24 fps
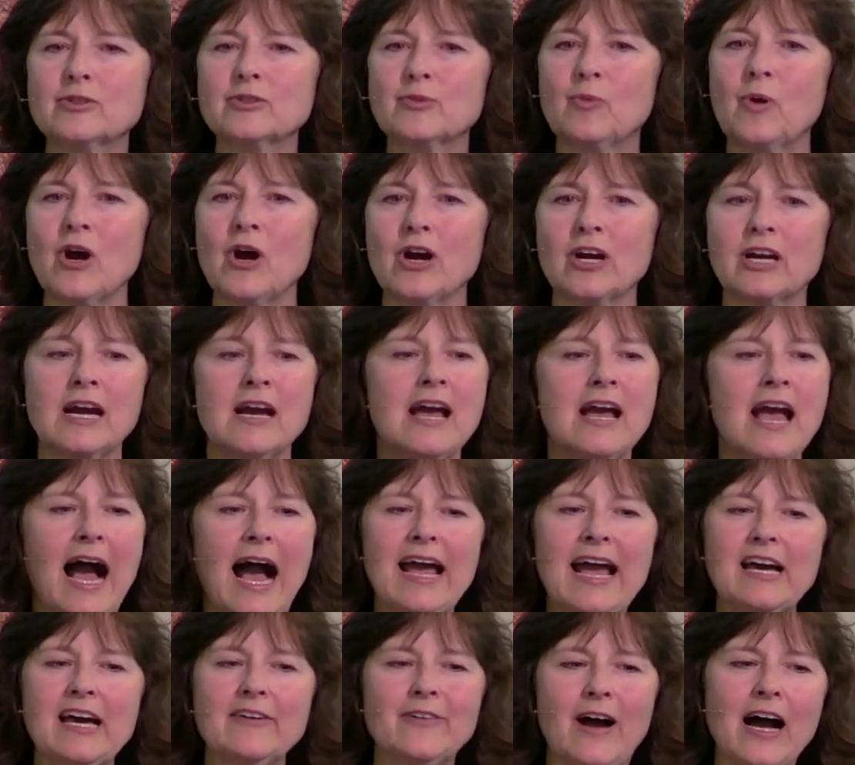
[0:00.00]
work.
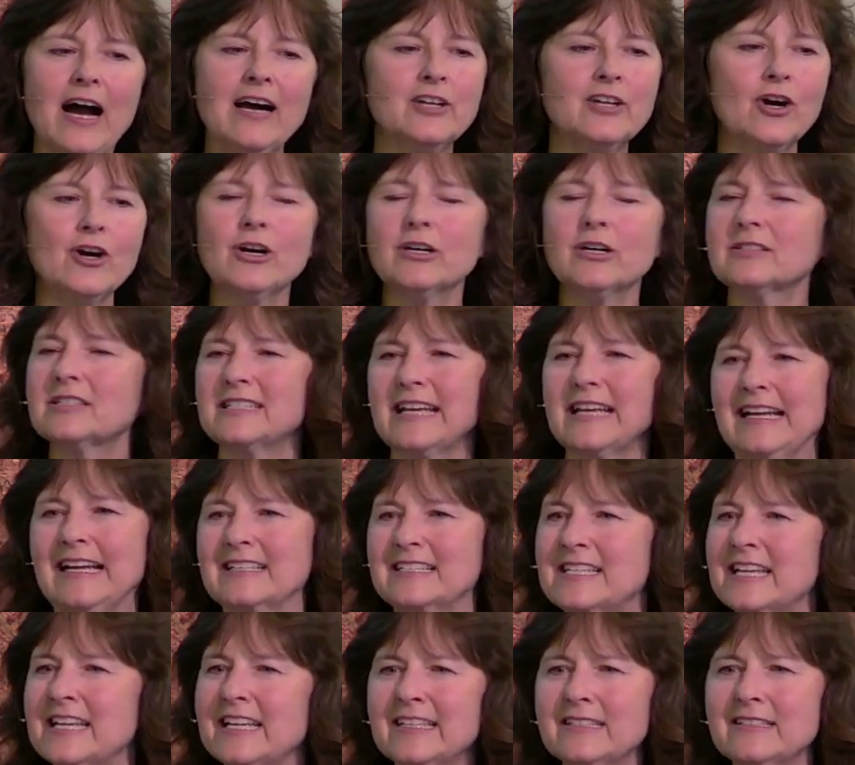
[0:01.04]
I have unearthed and
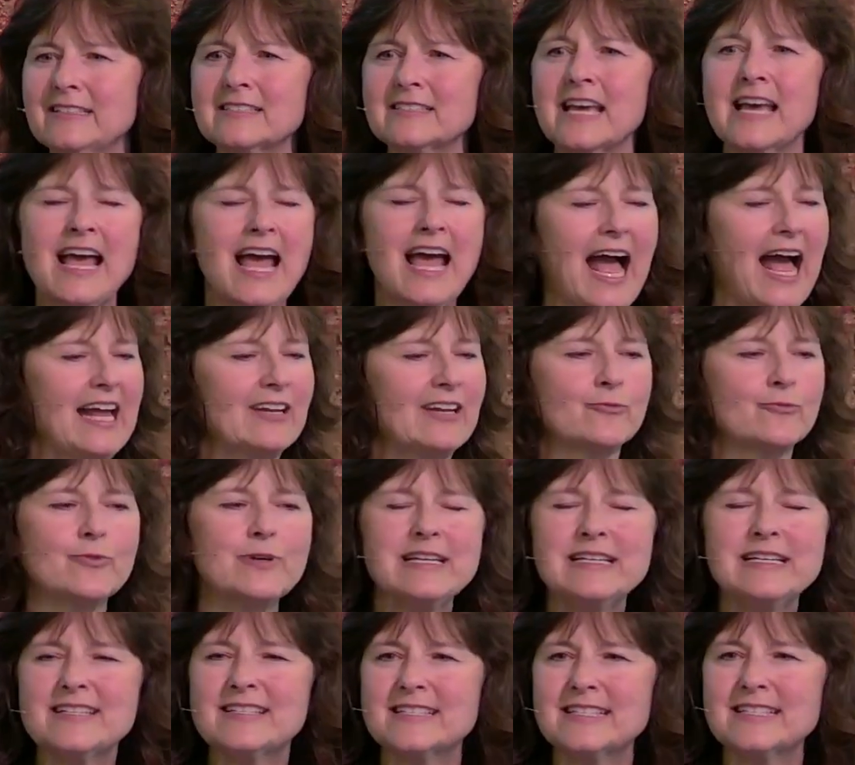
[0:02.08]
tilled and
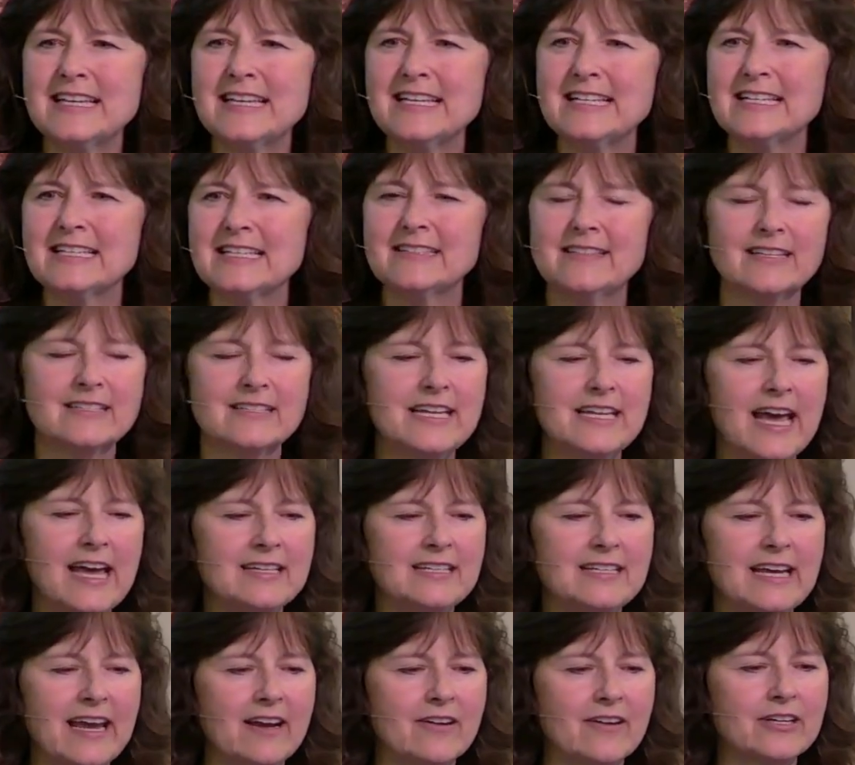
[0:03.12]
reseeded the
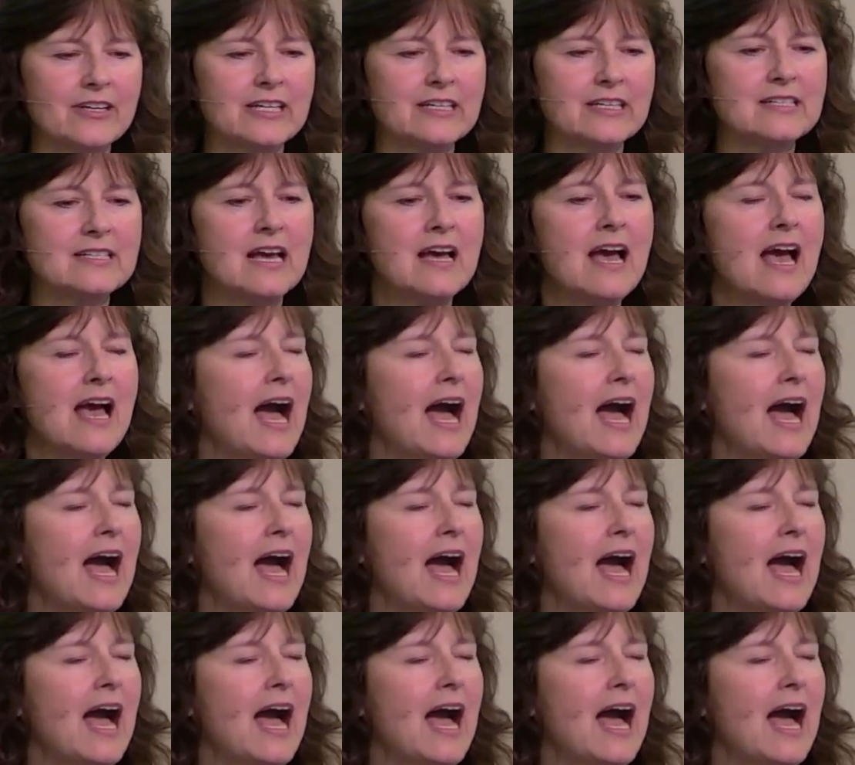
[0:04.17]
dead areas.